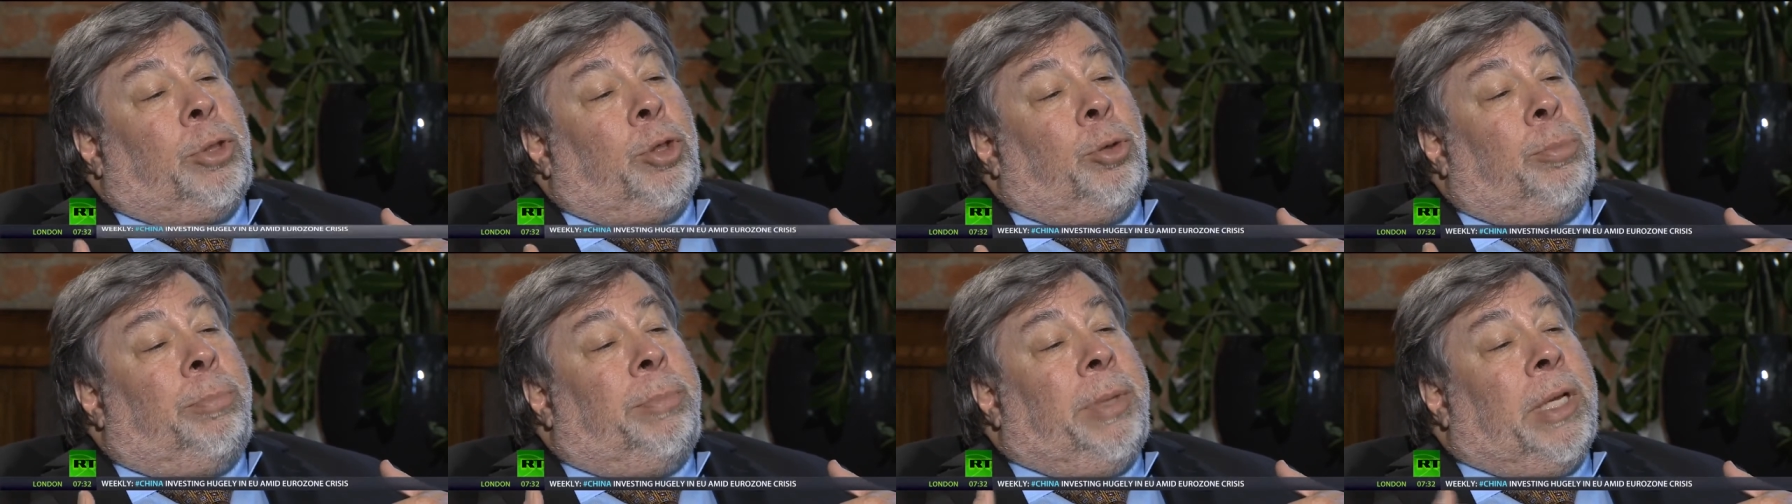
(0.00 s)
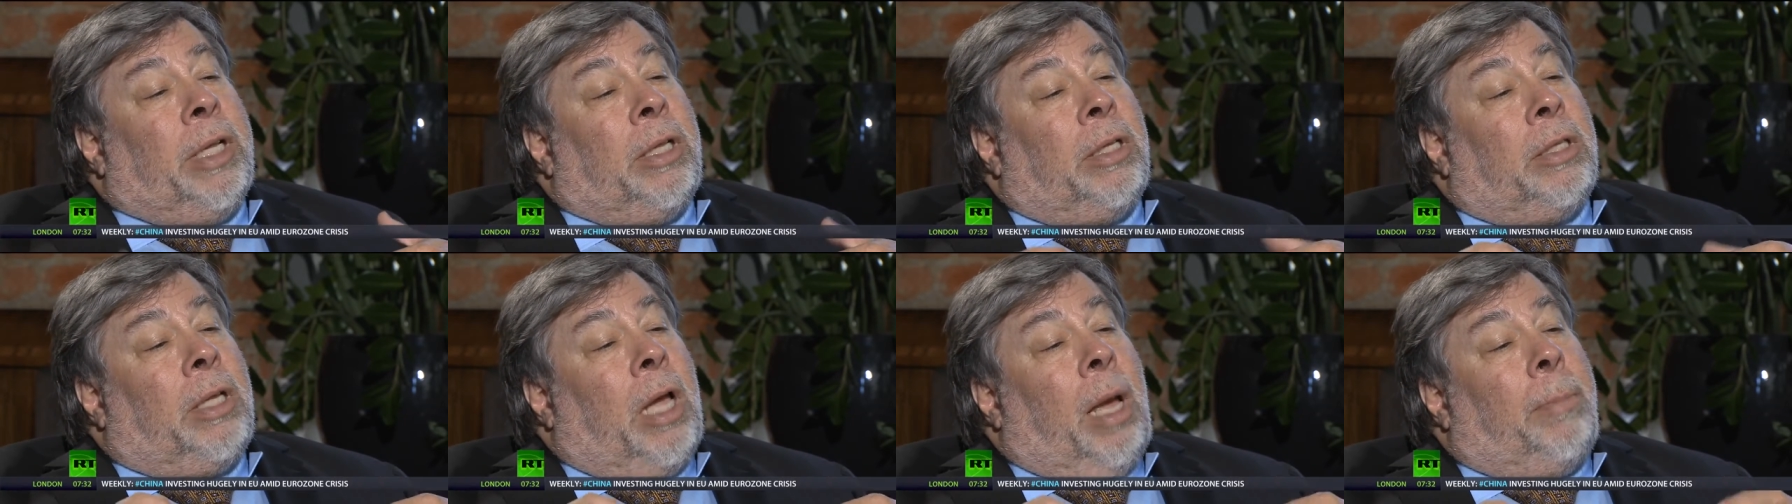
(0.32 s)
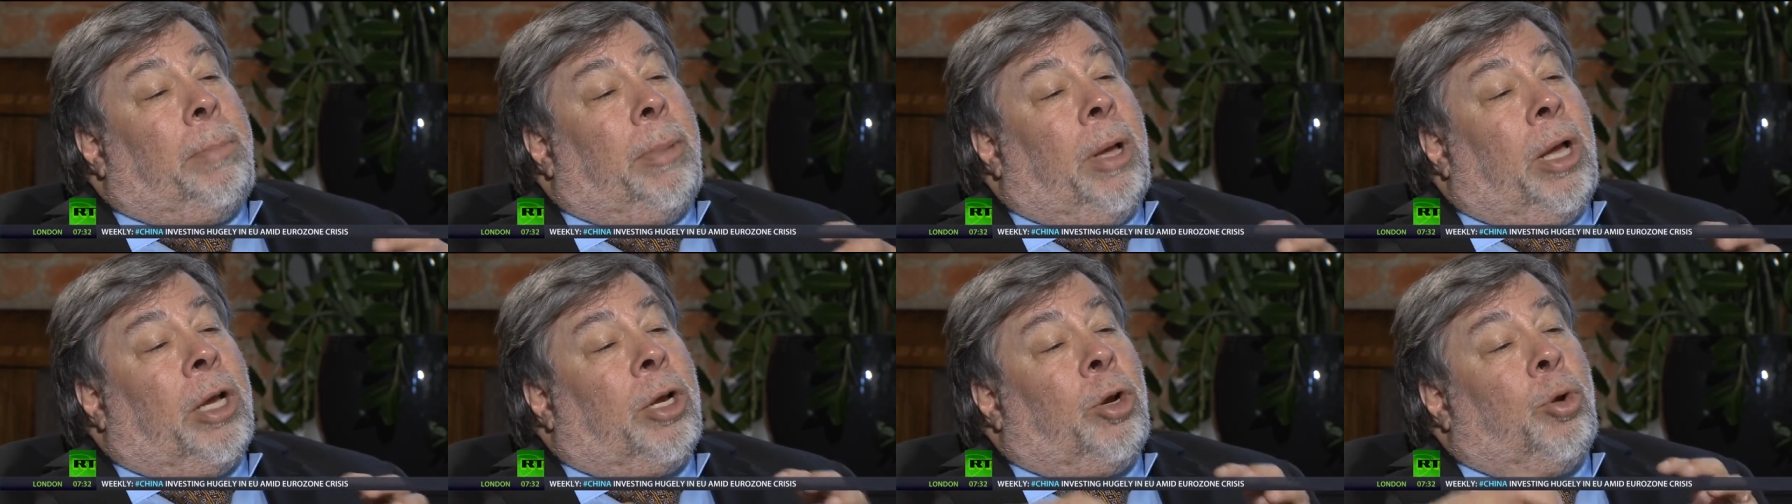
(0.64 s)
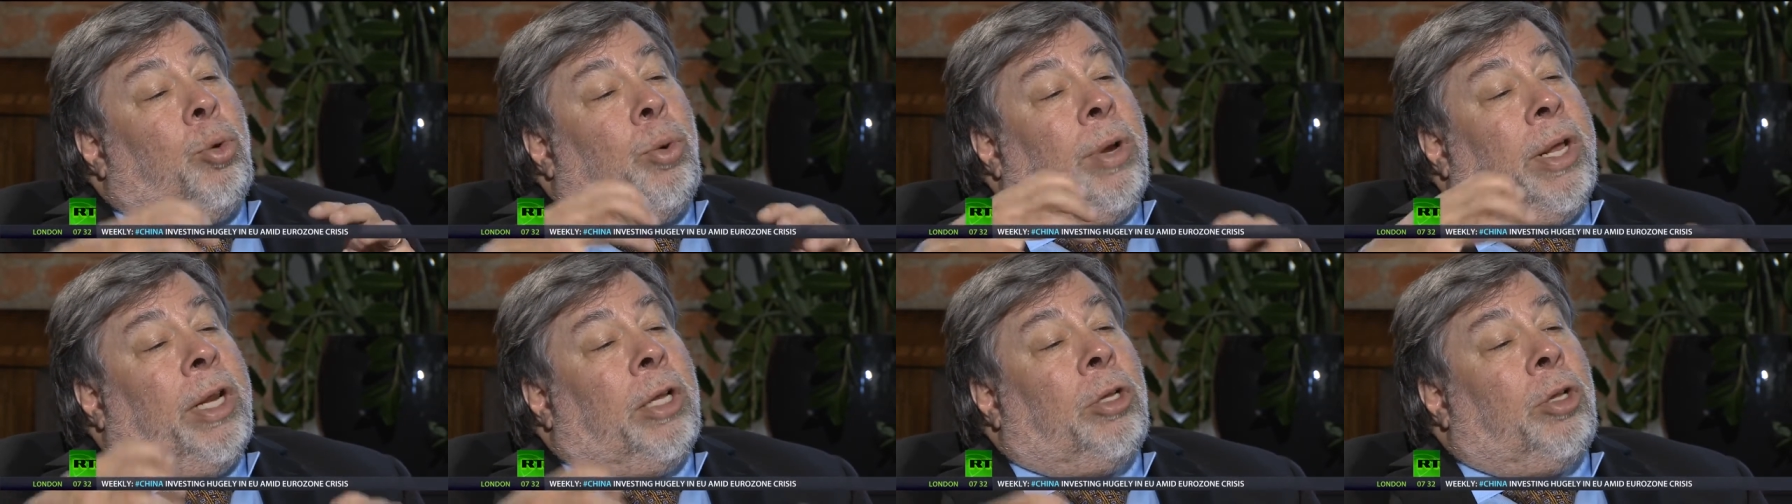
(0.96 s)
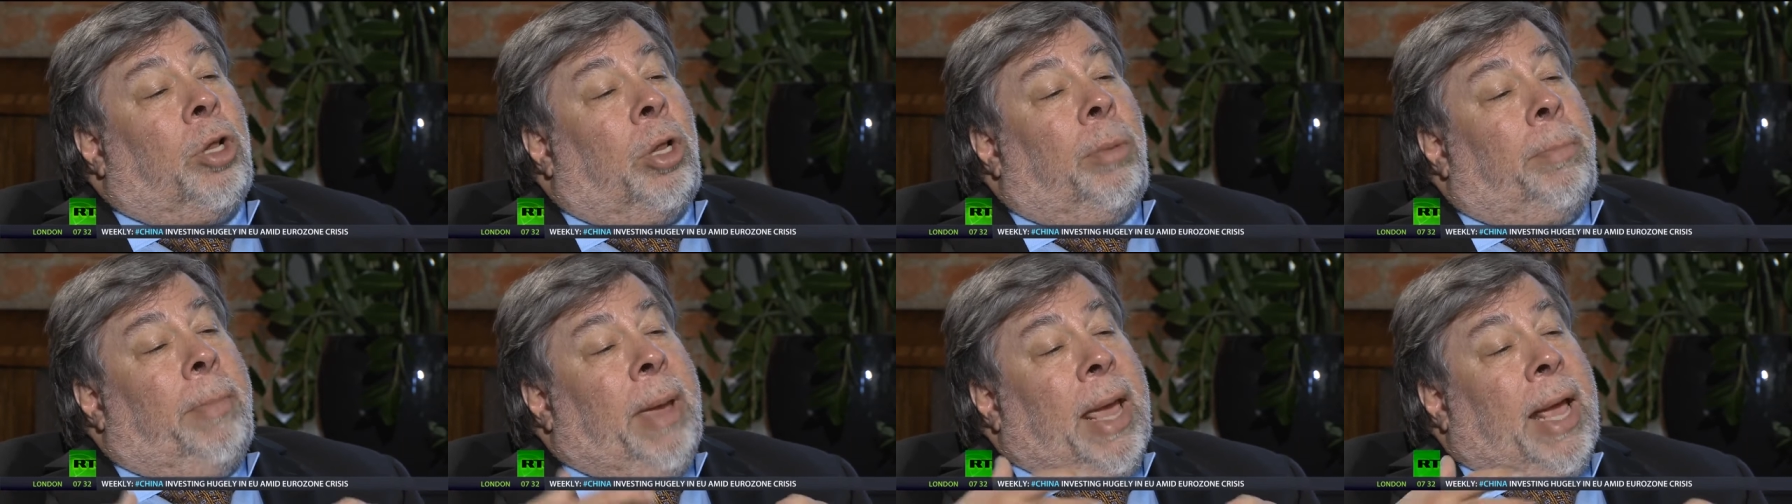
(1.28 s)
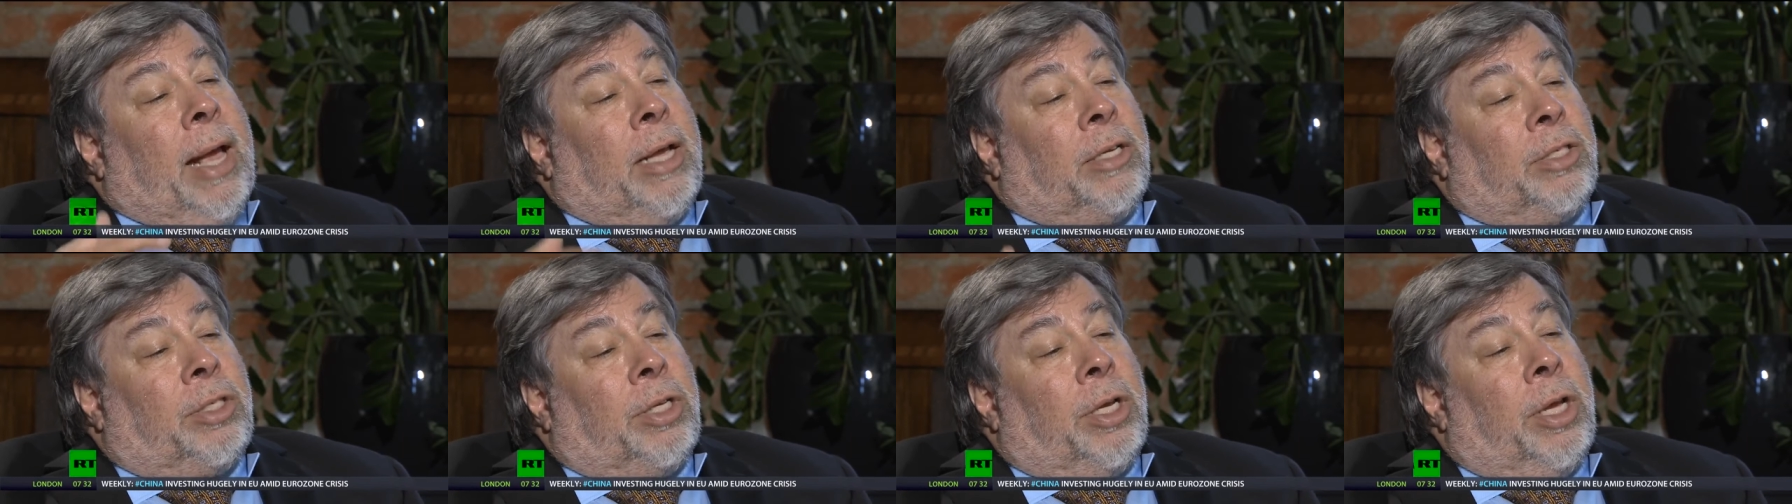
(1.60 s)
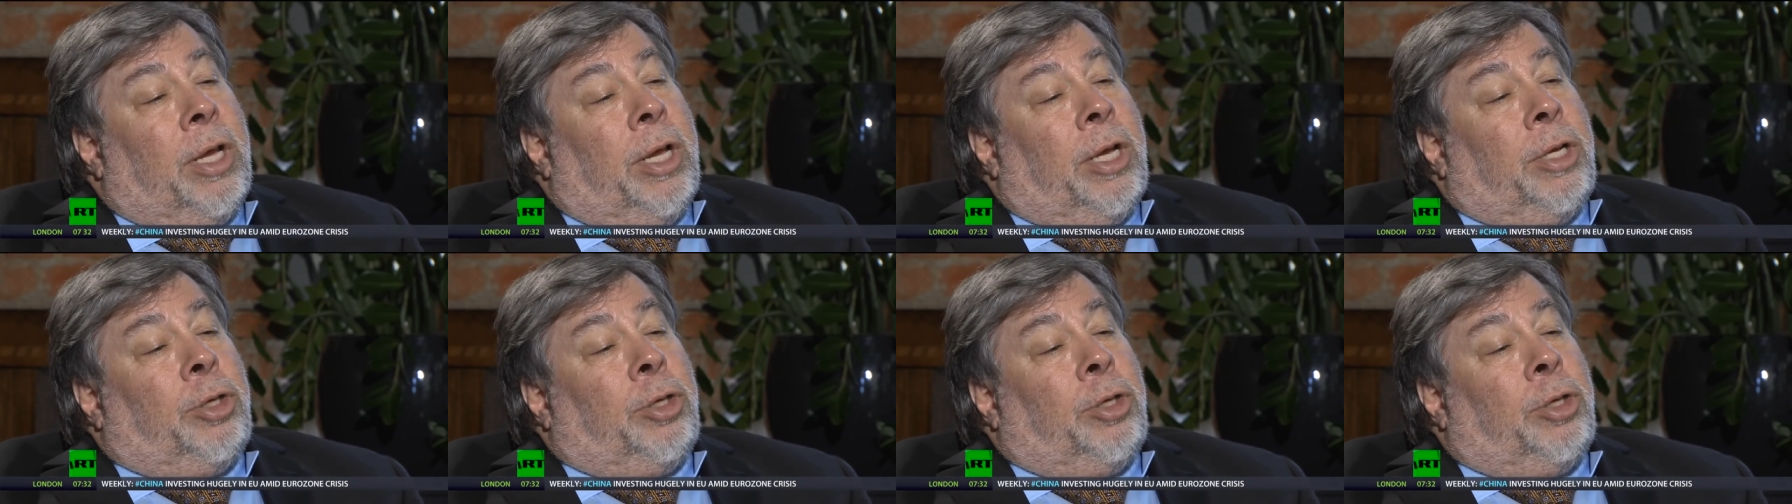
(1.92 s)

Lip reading: to build up a critical mass,